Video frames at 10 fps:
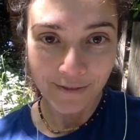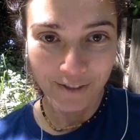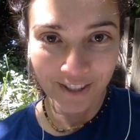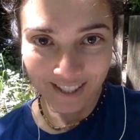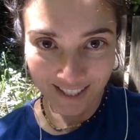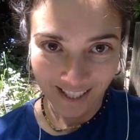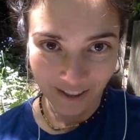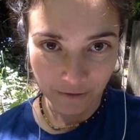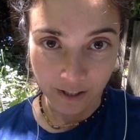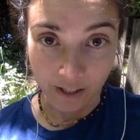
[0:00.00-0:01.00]
for this
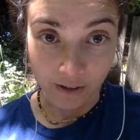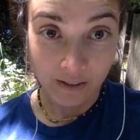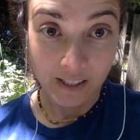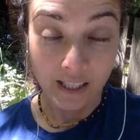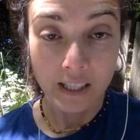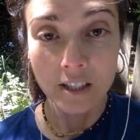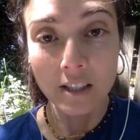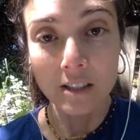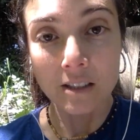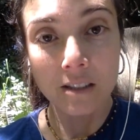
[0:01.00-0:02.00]
entire video. It's like he
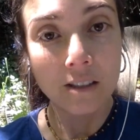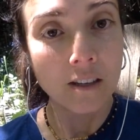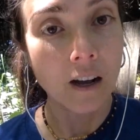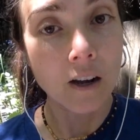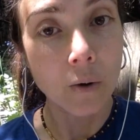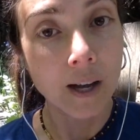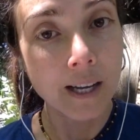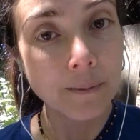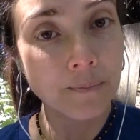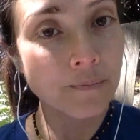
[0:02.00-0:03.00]
just got
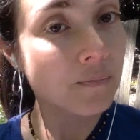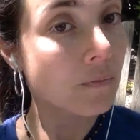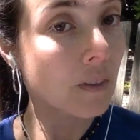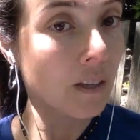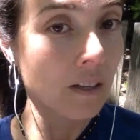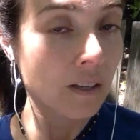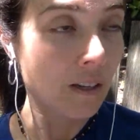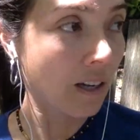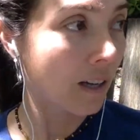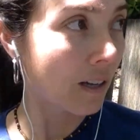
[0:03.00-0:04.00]
quiet.
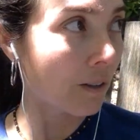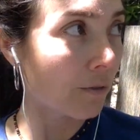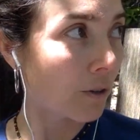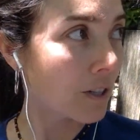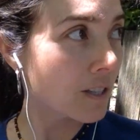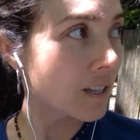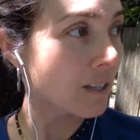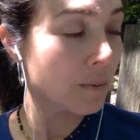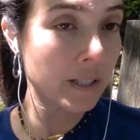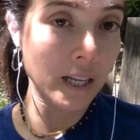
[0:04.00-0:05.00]
The forest
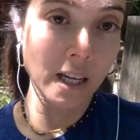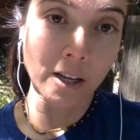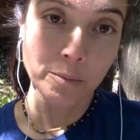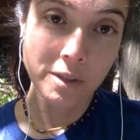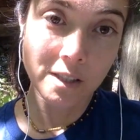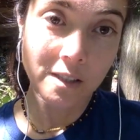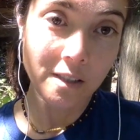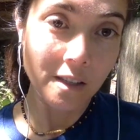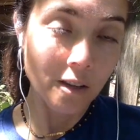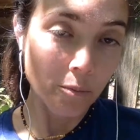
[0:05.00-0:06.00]
has been tamed.
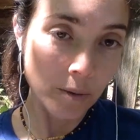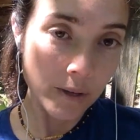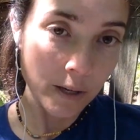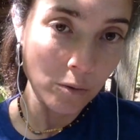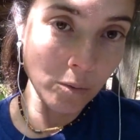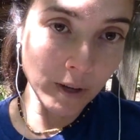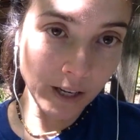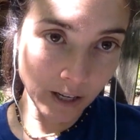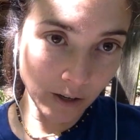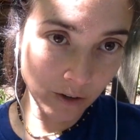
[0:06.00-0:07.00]
Maybe he won't make
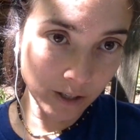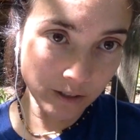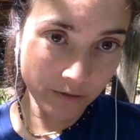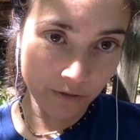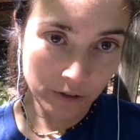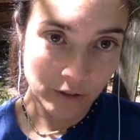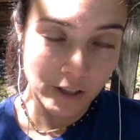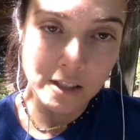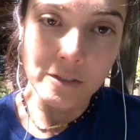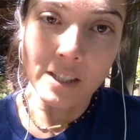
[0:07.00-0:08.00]
any noise for the
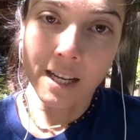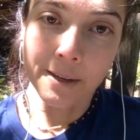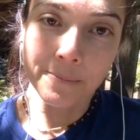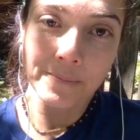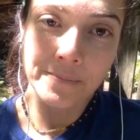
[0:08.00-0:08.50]
rest of time.